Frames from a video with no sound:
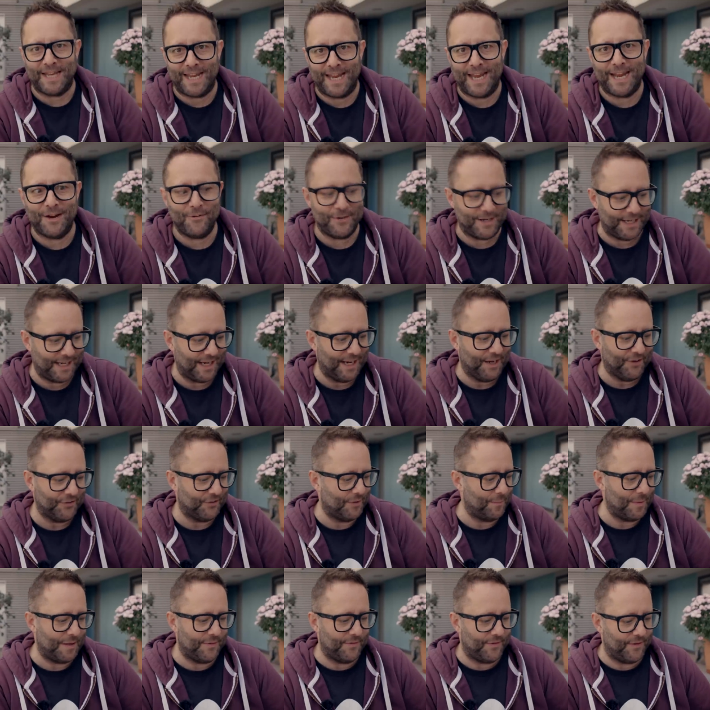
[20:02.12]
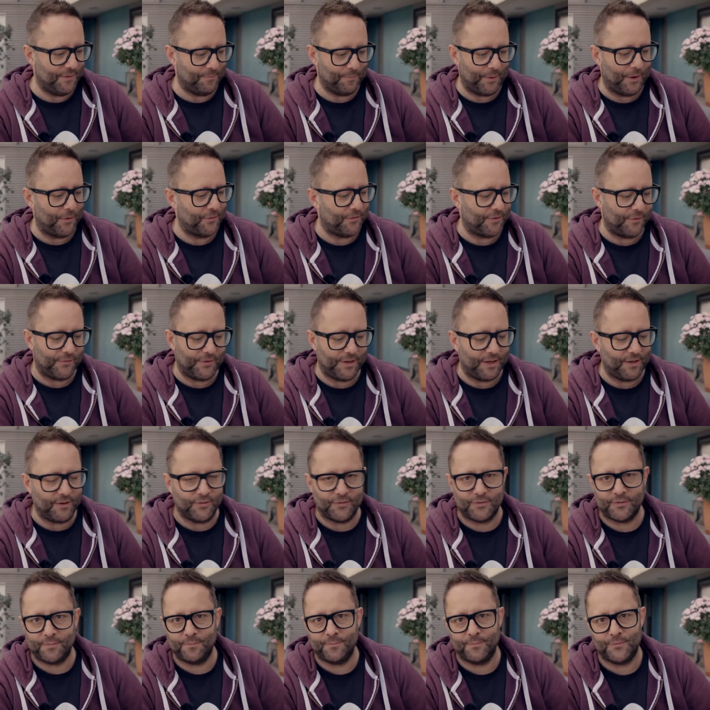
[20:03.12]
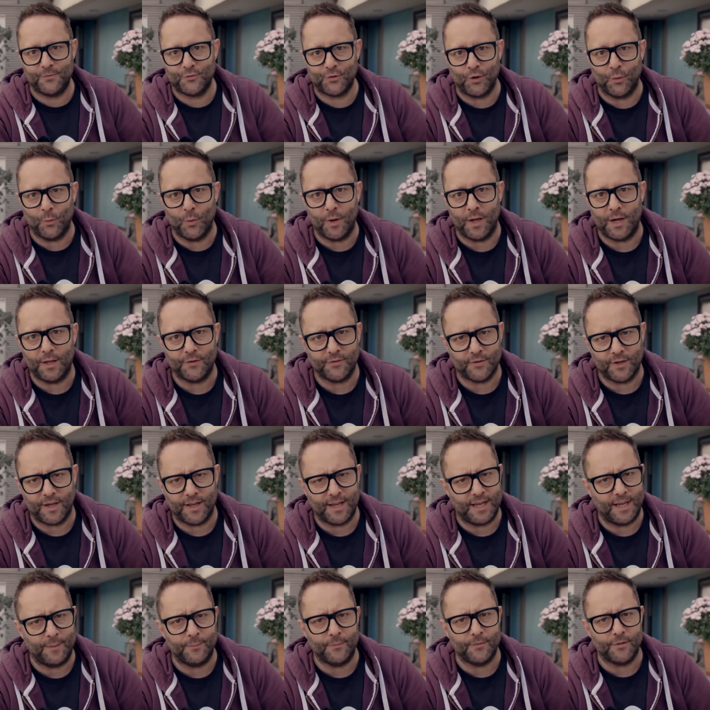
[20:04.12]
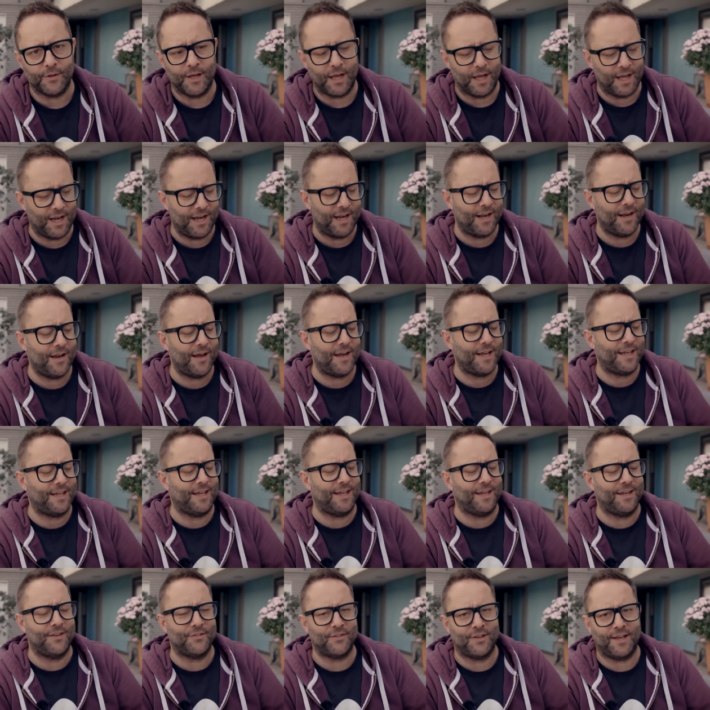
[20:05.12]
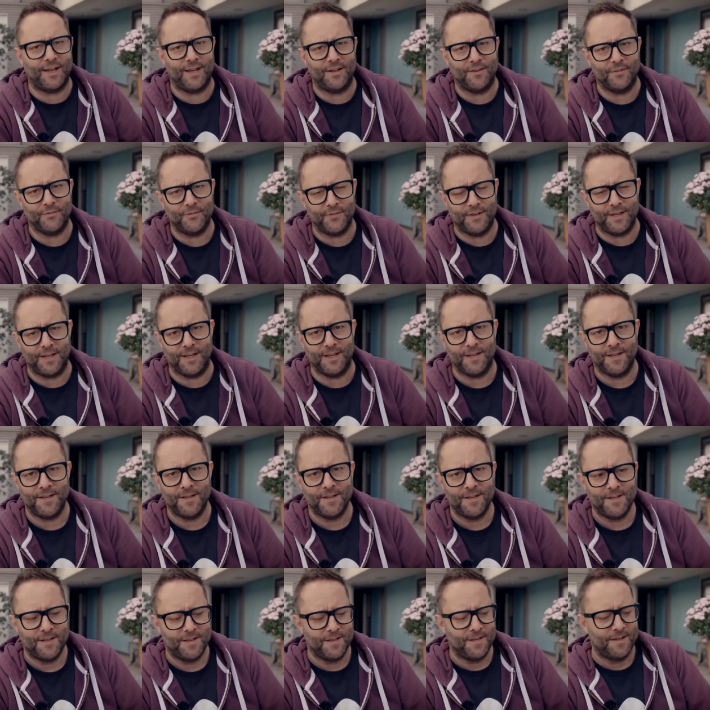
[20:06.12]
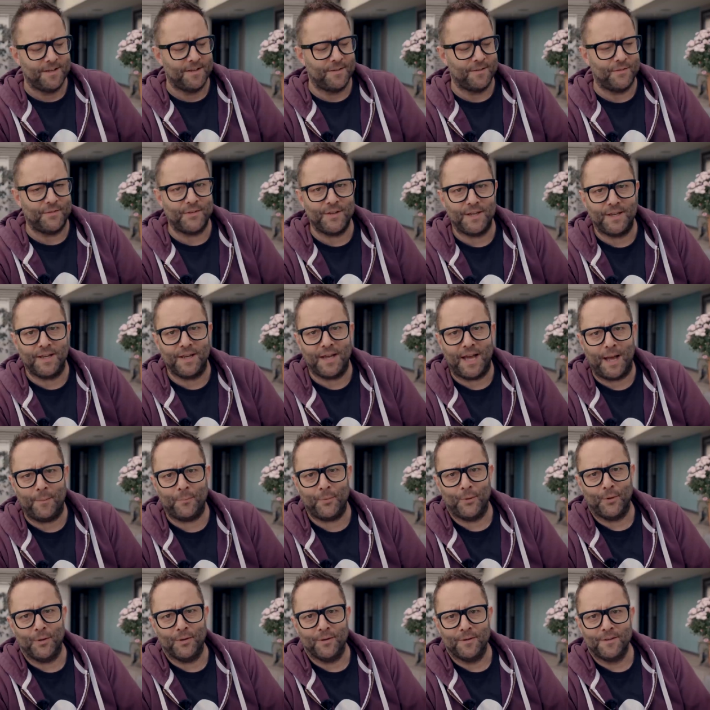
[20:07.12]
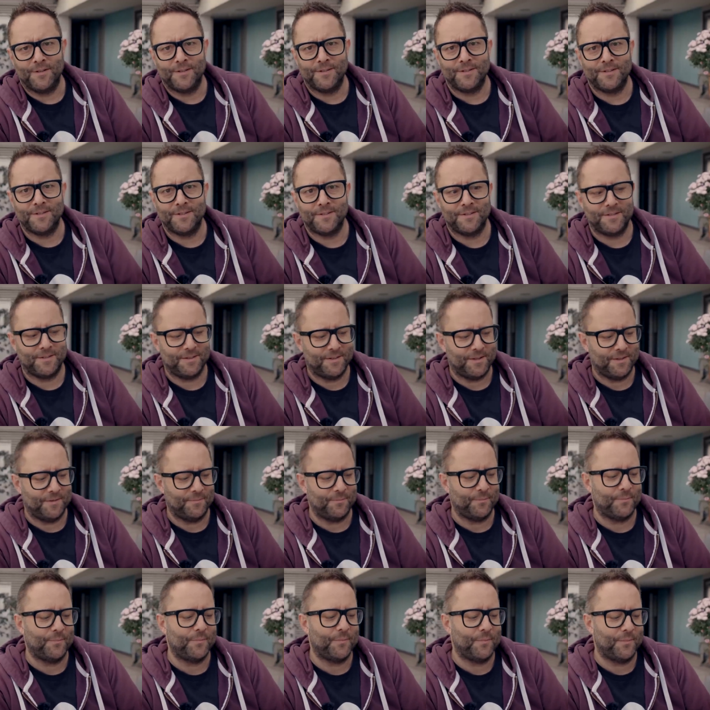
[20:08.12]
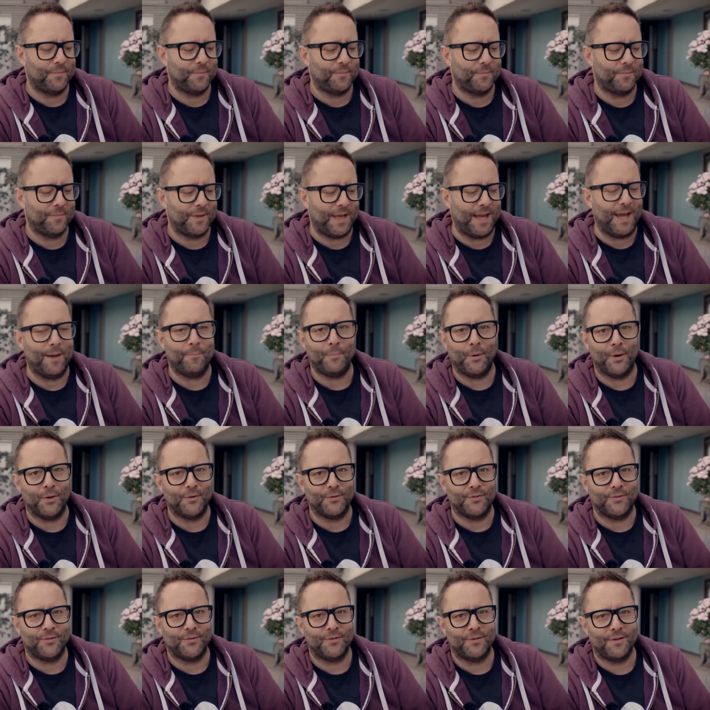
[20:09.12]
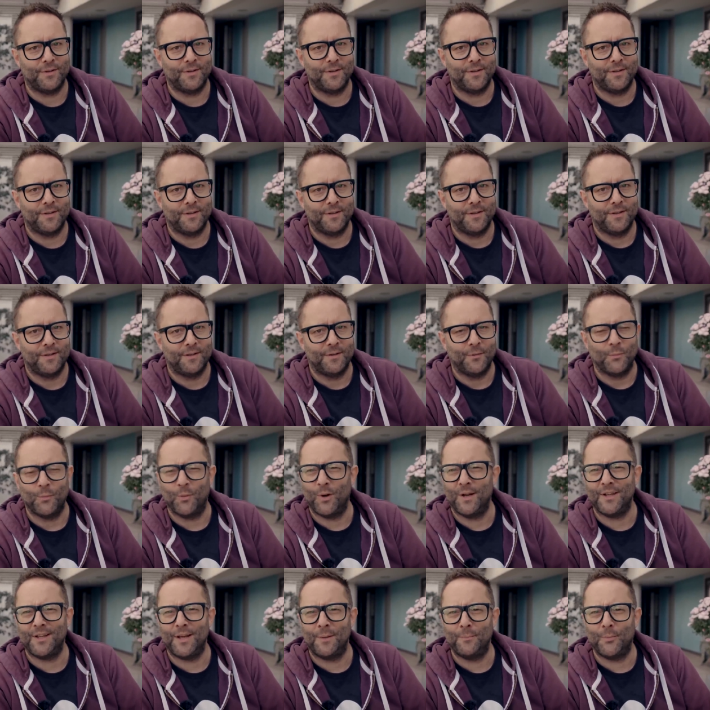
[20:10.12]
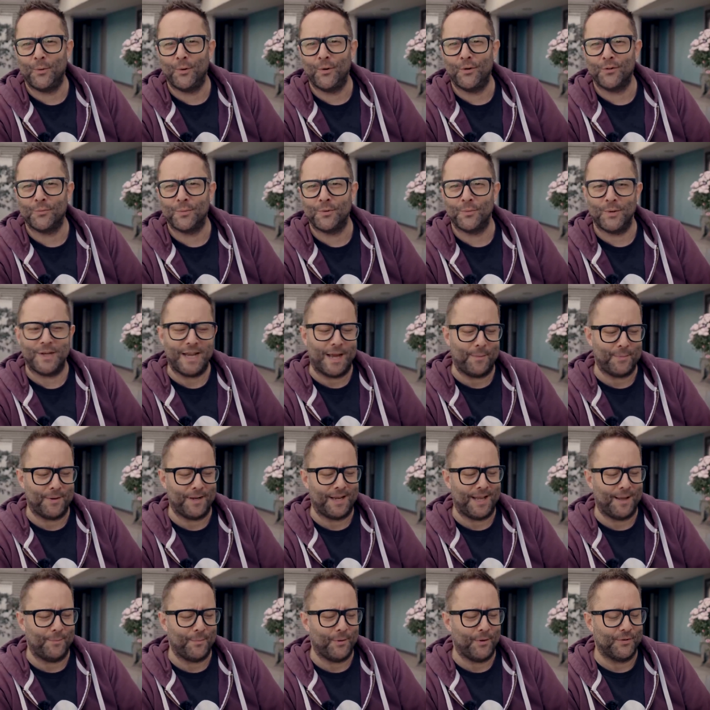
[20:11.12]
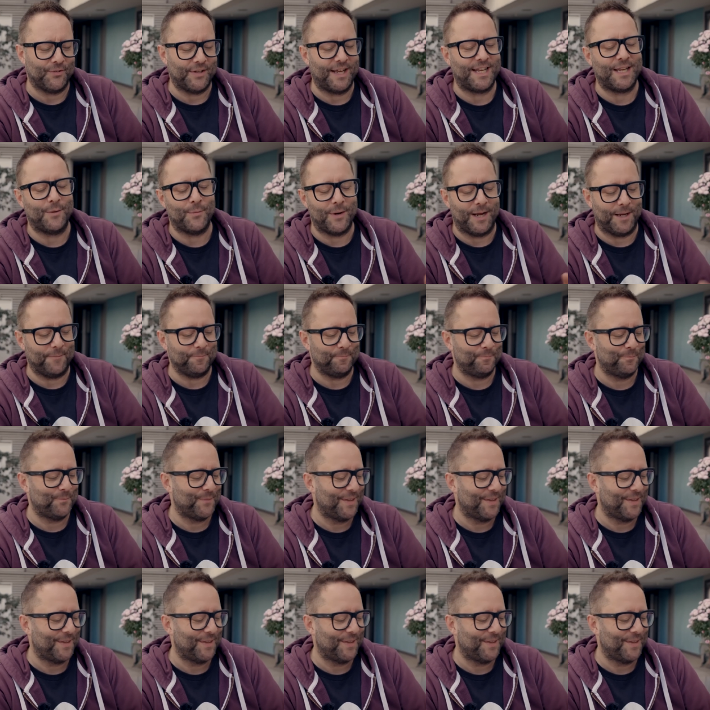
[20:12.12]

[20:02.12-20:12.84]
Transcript: here it is. I mean, both of these true wireless IEMs are light years ahead of the Apple AirPods. Why did I pause between Apple and AirPods? Anyway,